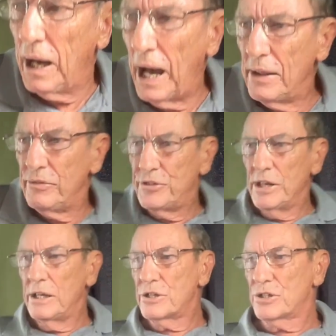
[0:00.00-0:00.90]
and
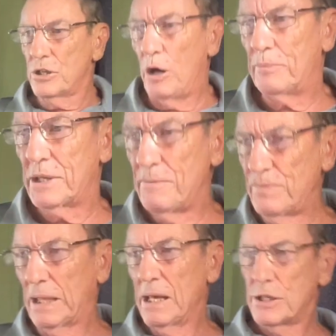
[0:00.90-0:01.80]
then it stopped.
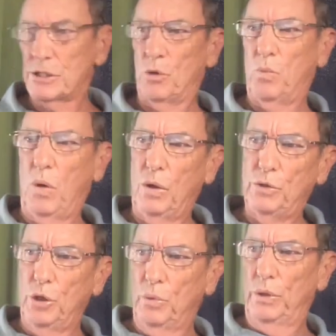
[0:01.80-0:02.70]
So while
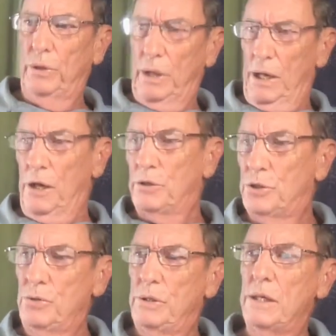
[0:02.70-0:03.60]
you were
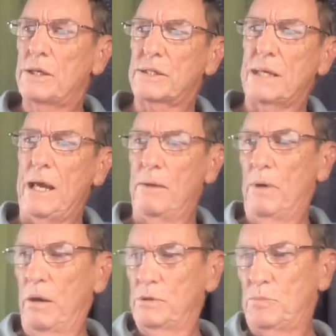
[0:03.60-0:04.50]
tuned in to Sam,
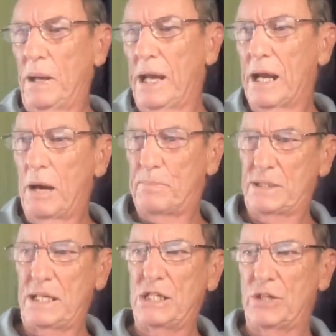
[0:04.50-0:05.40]
I was picking up a
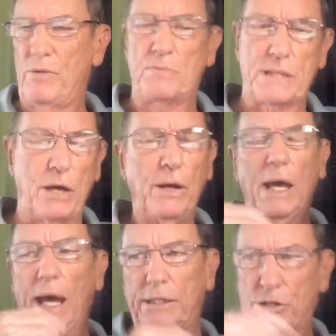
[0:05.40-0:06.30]
sense of him. So
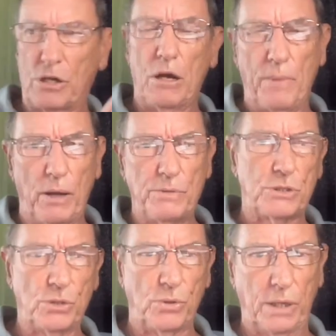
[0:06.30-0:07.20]
at the time I
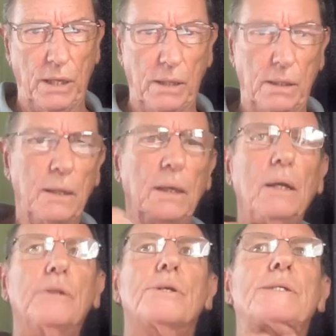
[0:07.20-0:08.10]
was talking
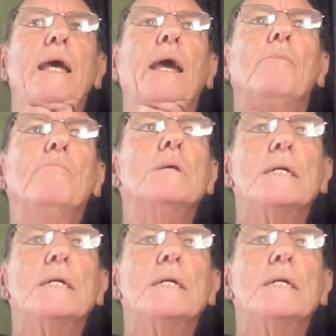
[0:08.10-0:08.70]
to Sam,